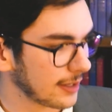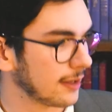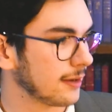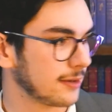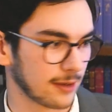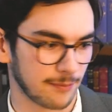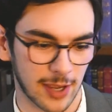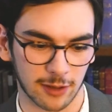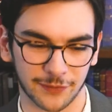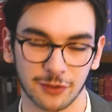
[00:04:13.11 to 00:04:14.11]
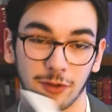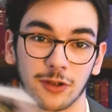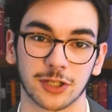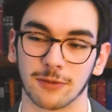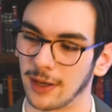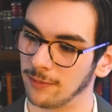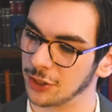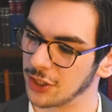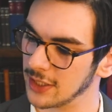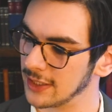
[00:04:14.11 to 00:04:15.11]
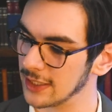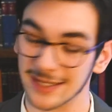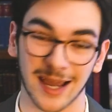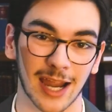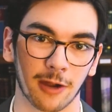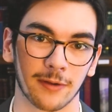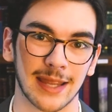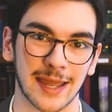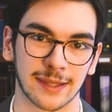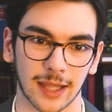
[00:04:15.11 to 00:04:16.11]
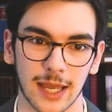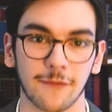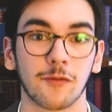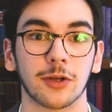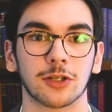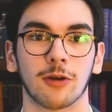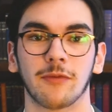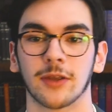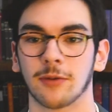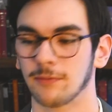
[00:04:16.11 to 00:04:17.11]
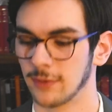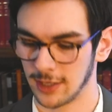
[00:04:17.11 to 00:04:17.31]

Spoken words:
and Banner of Truth also publishes his diary and life, which hopefully